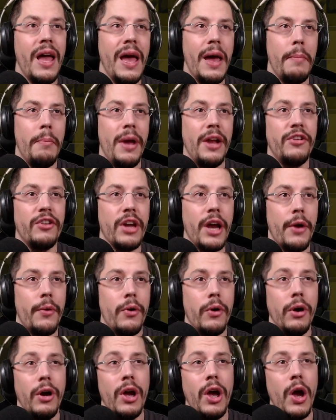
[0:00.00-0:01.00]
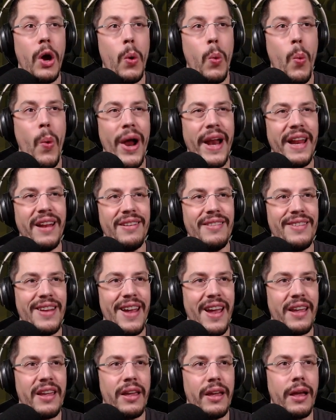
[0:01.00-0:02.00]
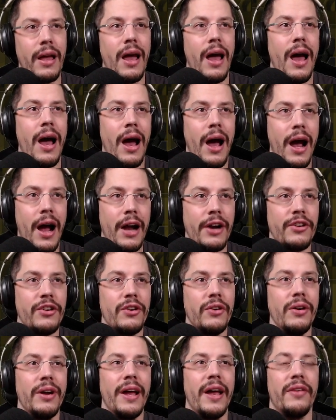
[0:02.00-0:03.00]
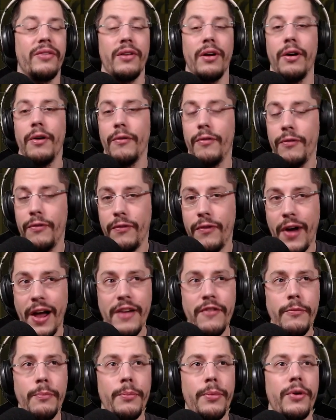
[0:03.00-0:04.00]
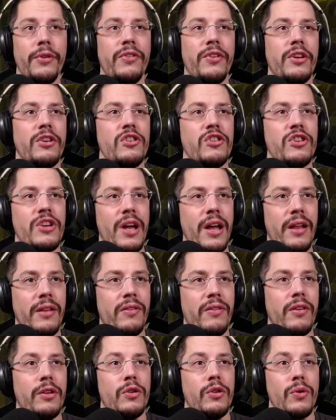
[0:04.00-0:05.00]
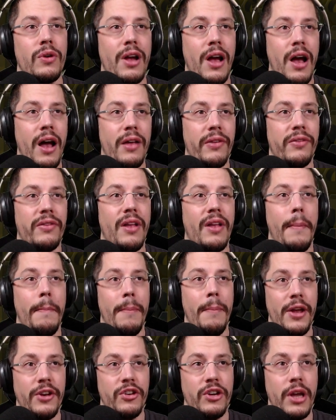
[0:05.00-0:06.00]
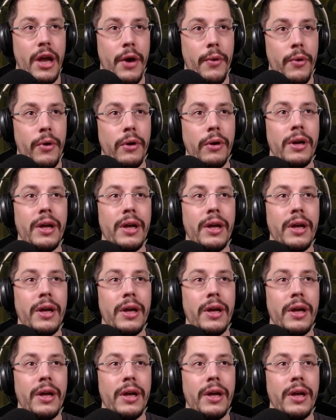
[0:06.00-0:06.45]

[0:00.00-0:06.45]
Magic arrow, when attacking, archer has a 5% chance to cast a magic arrow